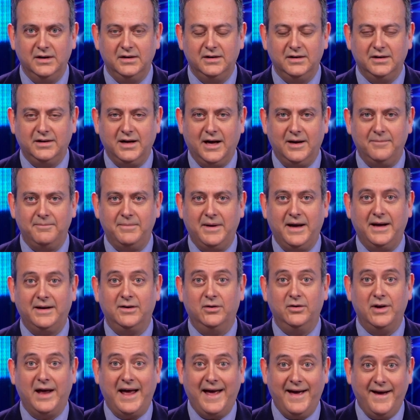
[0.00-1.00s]
to cut back
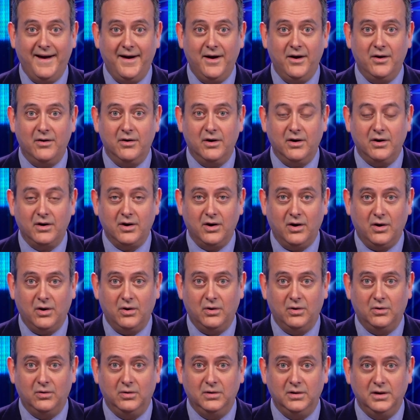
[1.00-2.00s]
on our
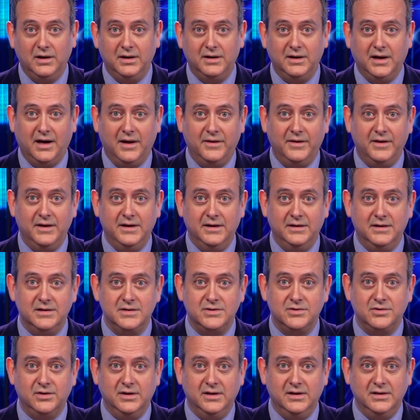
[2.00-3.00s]
coal and other
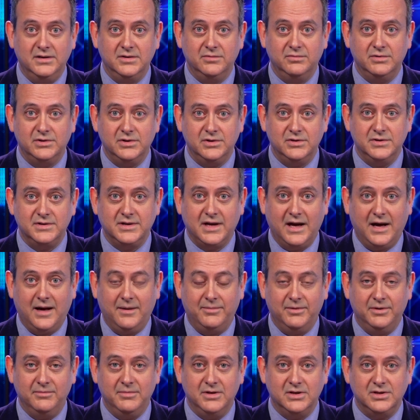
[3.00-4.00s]
industry to reduce
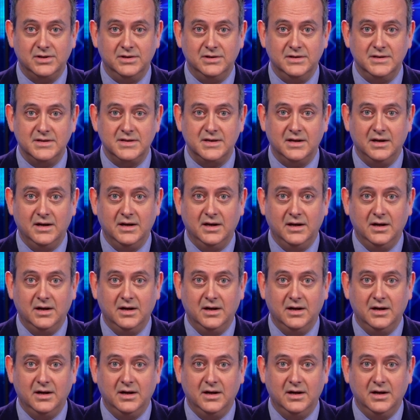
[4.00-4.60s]
carbon emissions,